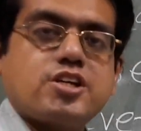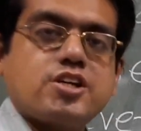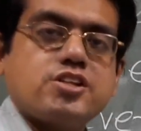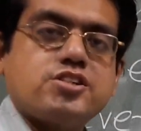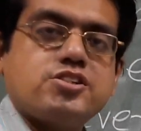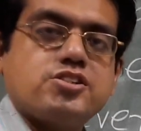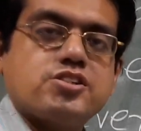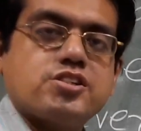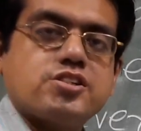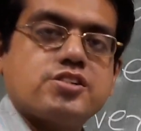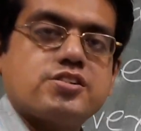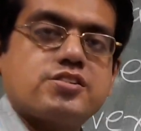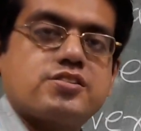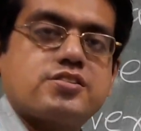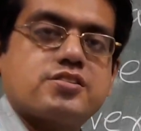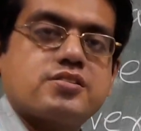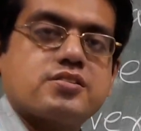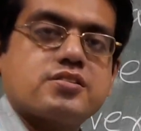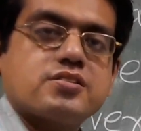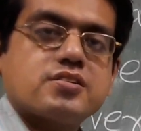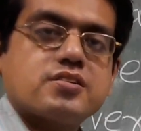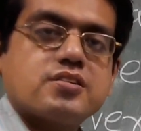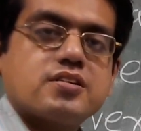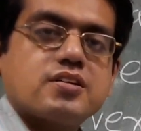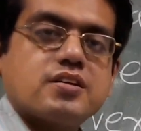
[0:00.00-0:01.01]
changes
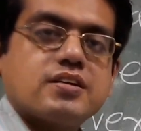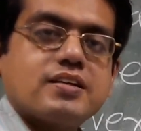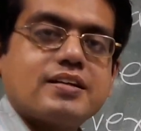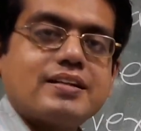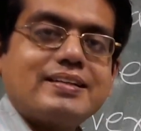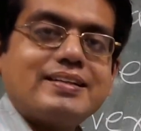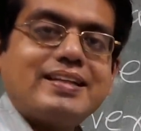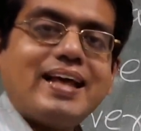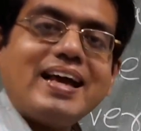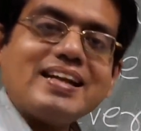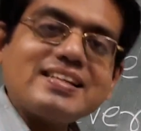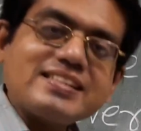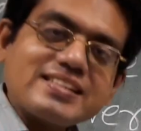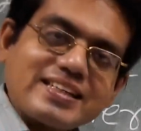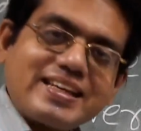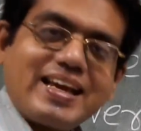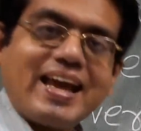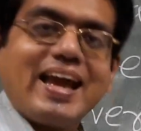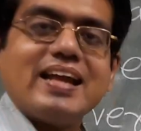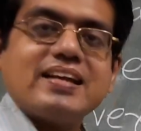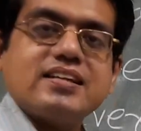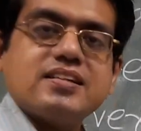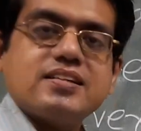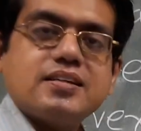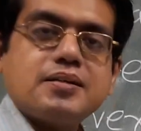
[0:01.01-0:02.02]
that
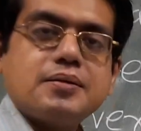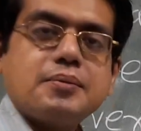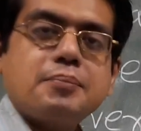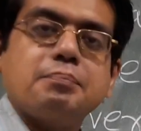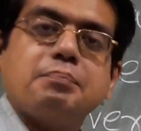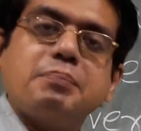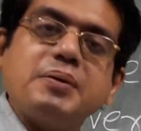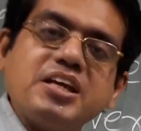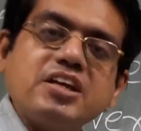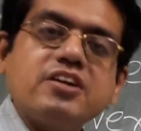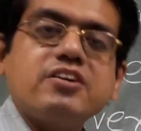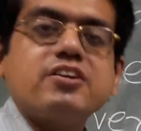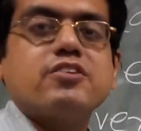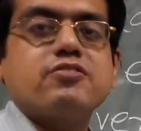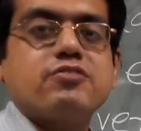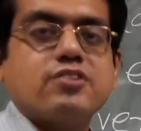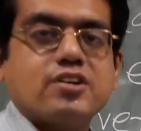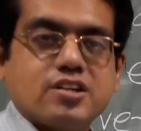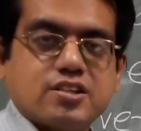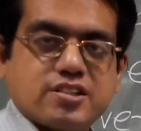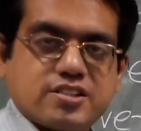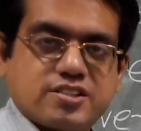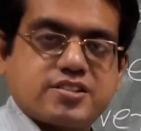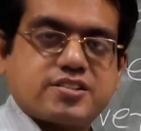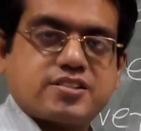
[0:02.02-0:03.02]
can be
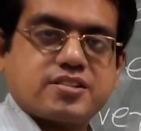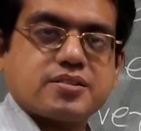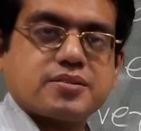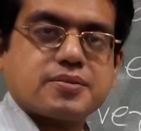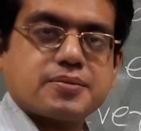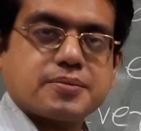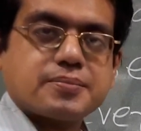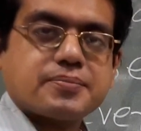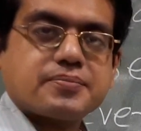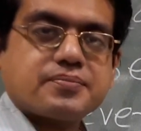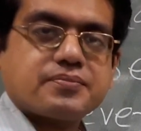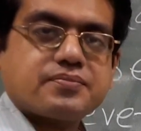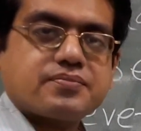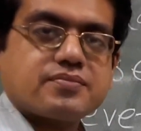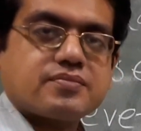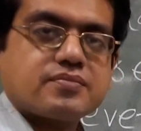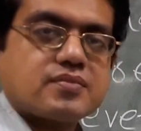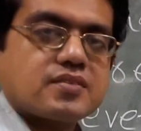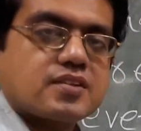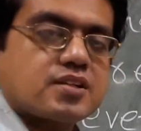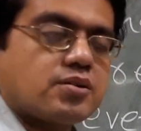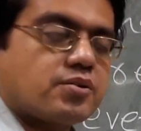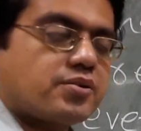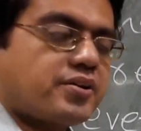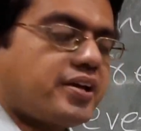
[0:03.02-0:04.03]
reversed.
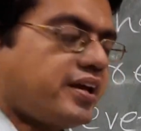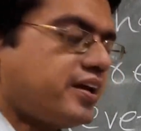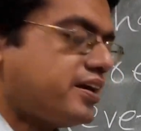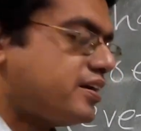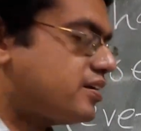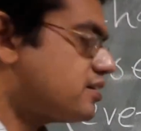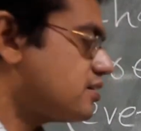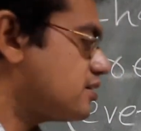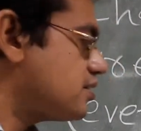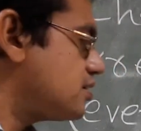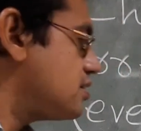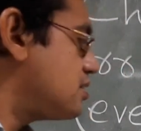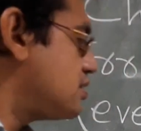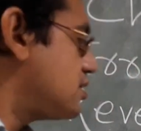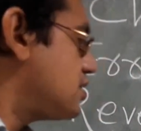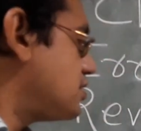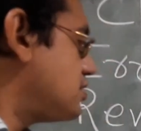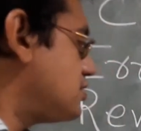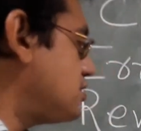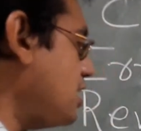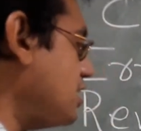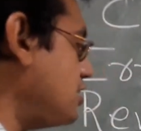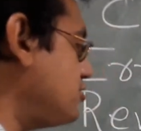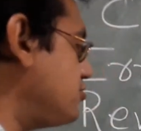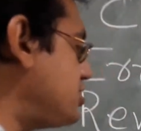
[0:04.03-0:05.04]
Okay?
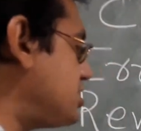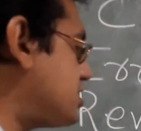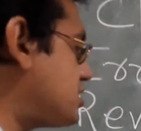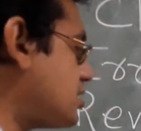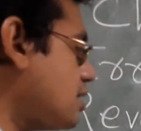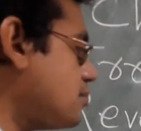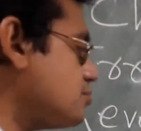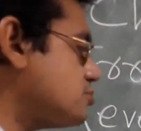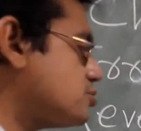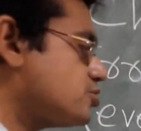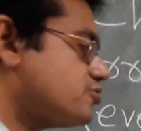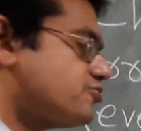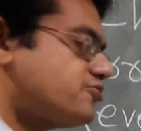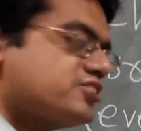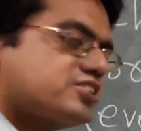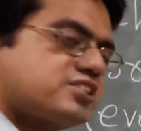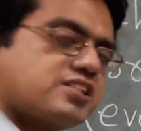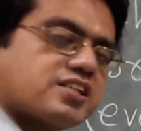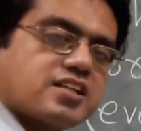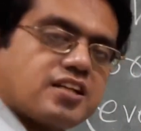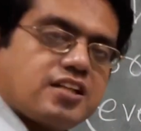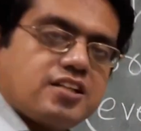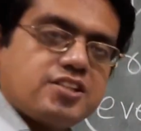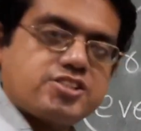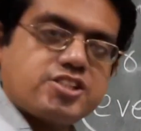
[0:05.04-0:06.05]
Then we come to
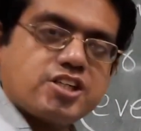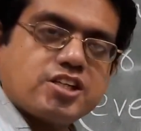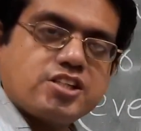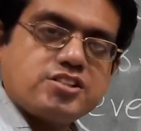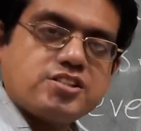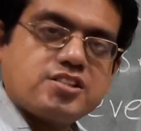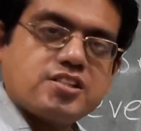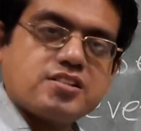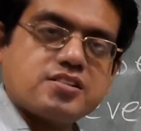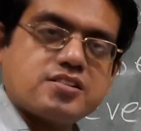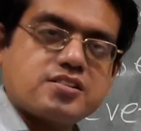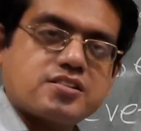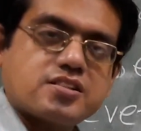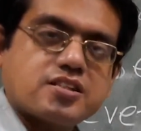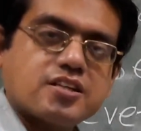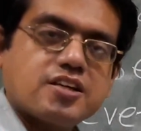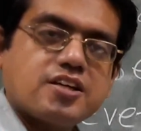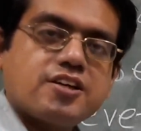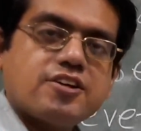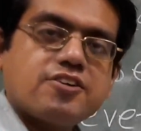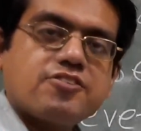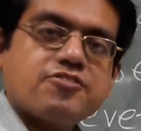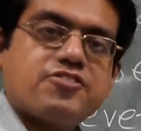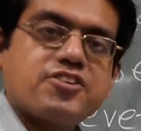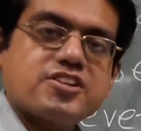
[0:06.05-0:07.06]
physical changes.
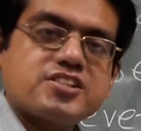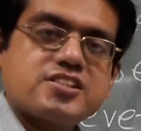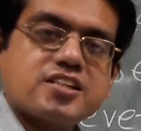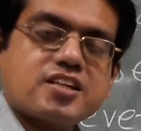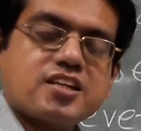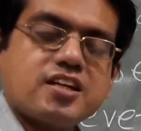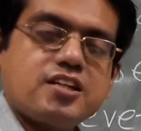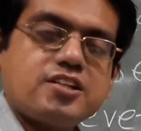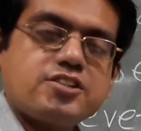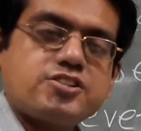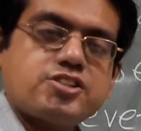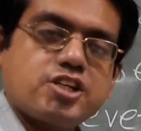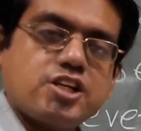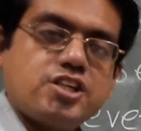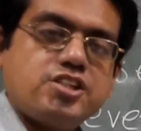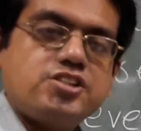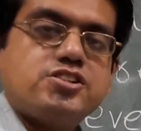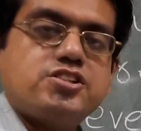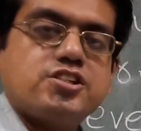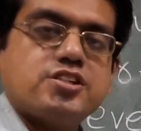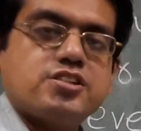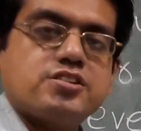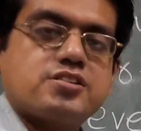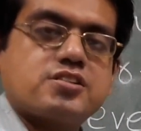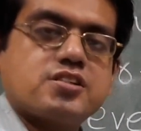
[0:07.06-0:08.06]
Physical
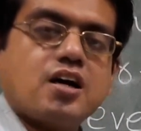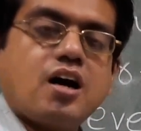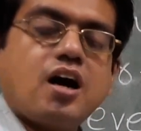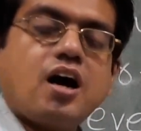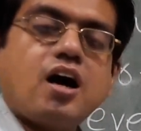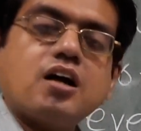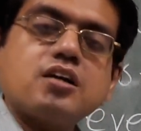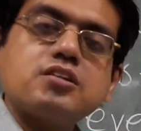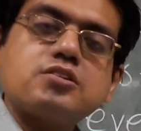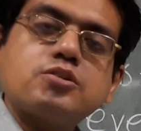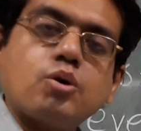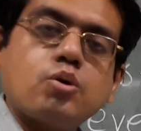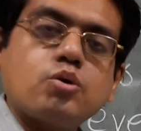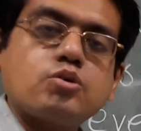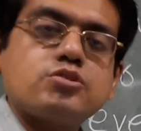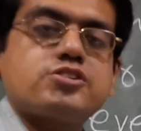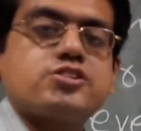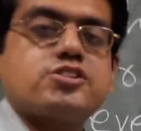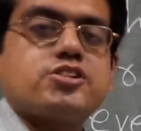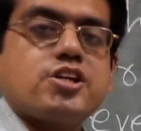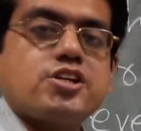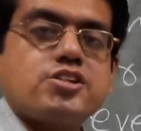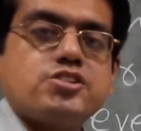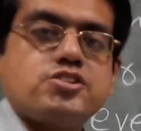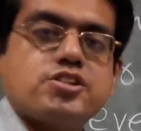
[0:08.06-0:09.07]
changes are
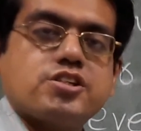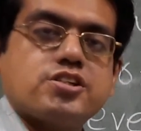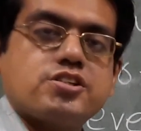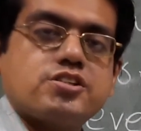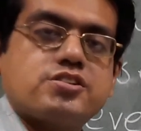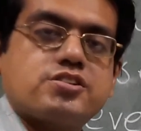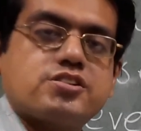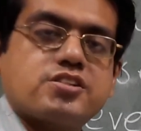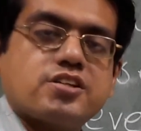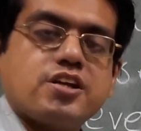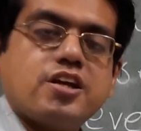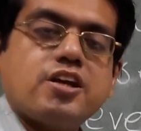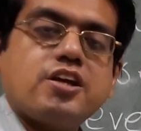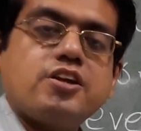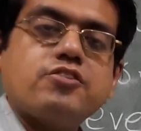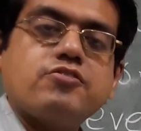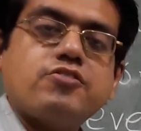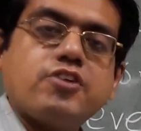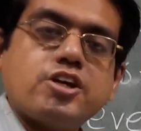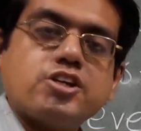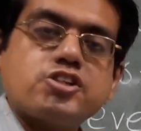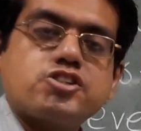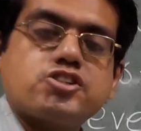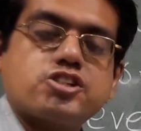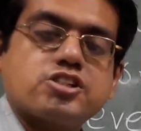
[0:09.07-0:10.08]
those changes in
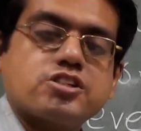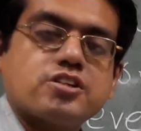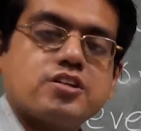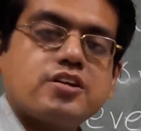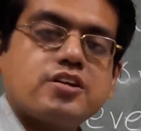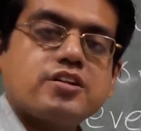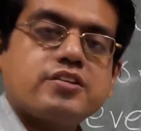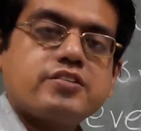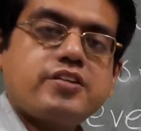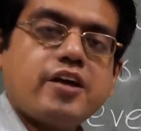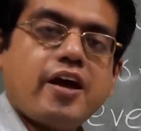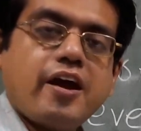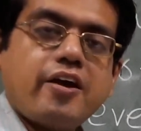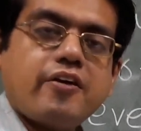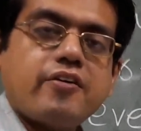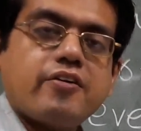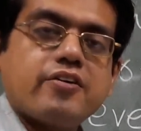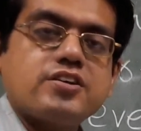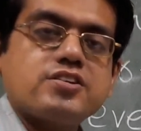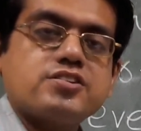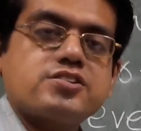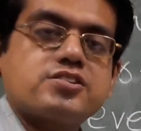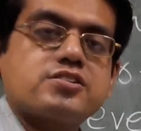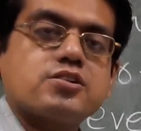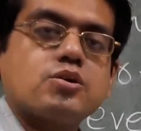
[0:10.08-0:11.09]
which there
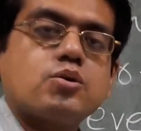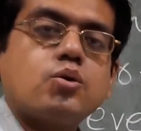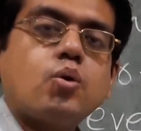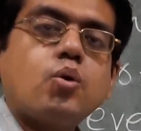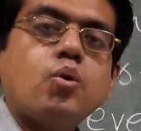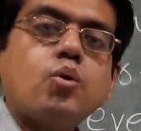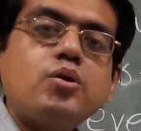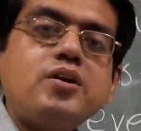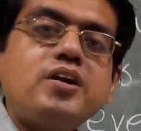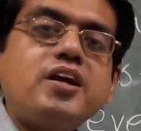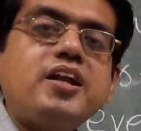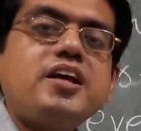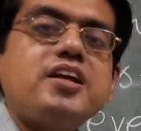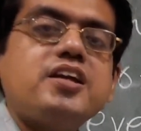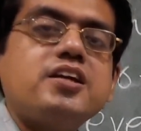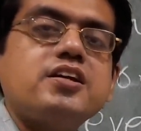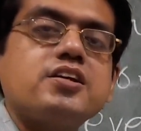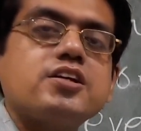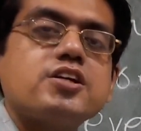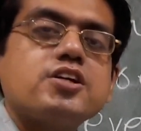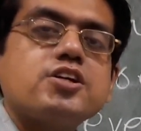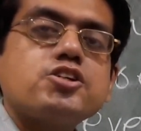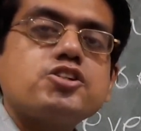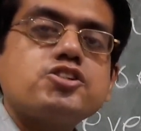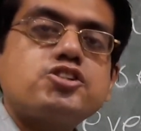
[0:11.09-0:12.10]
is only
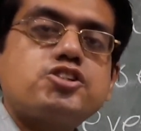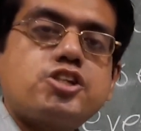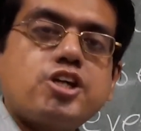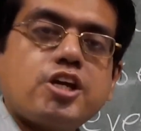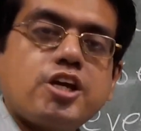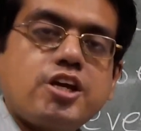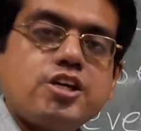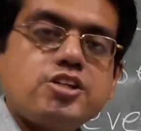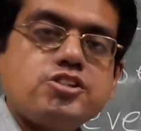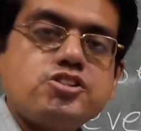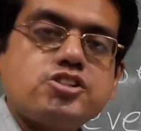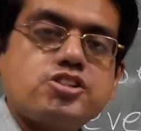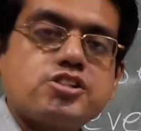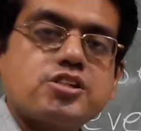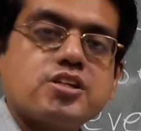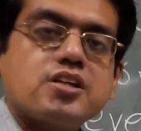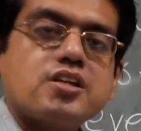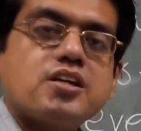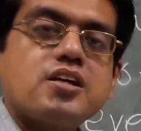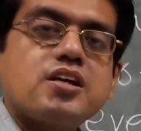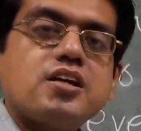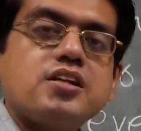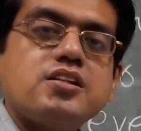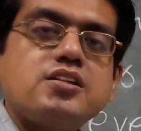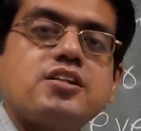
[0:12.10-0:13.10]
change
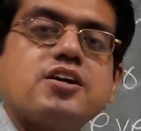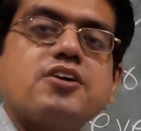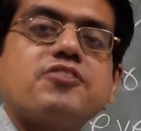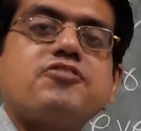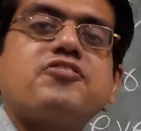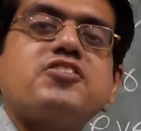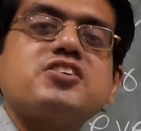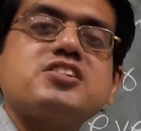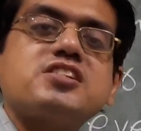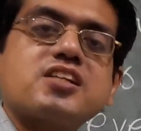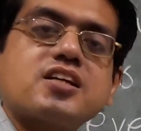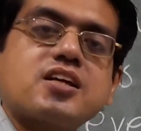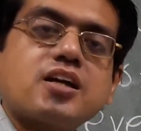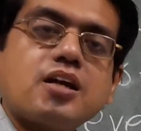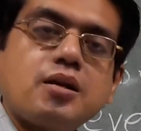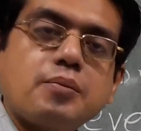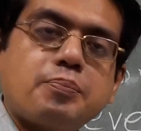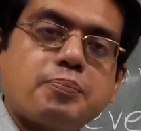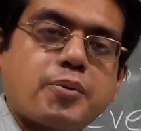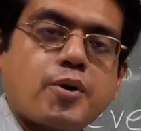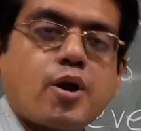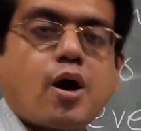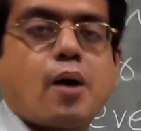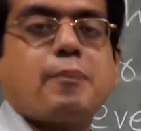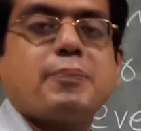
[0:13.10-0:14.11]
in the physical
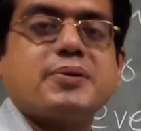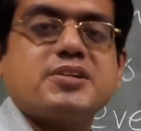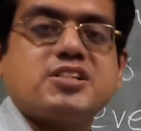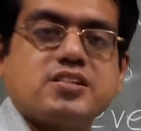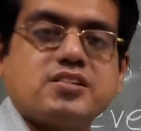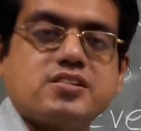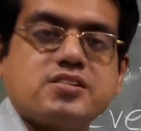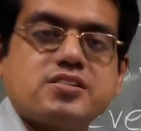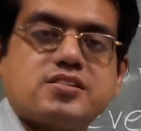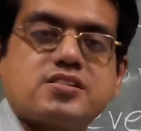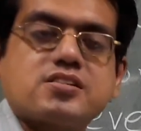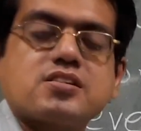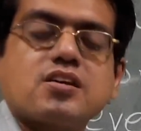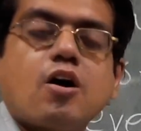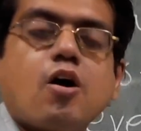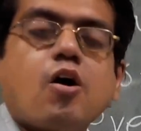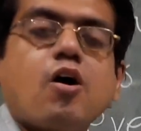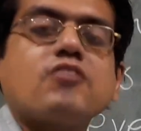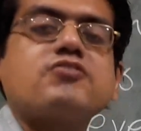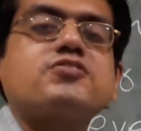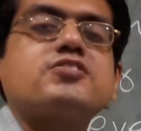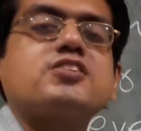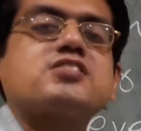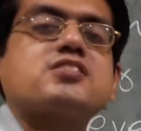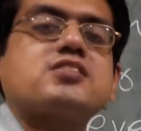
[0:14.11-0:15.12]
properties
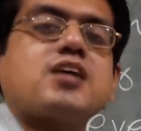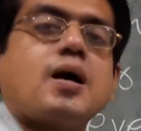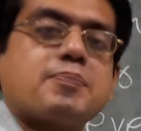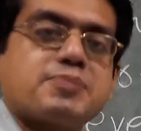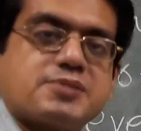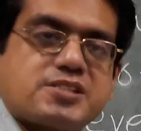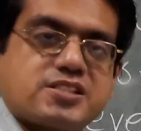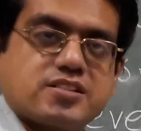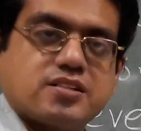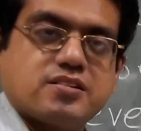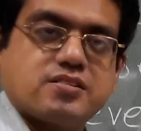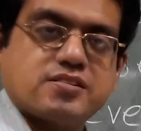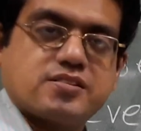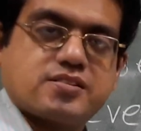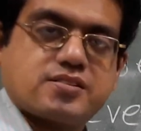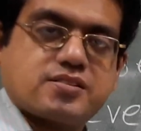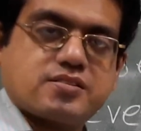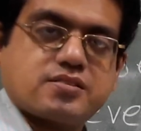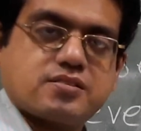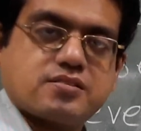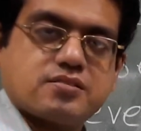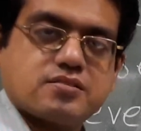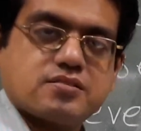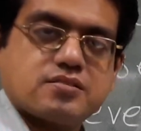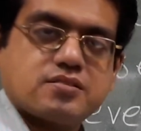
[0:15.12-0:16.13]
of the
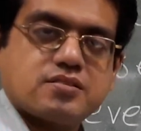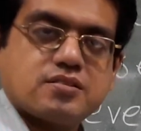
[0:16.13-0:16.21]
substance.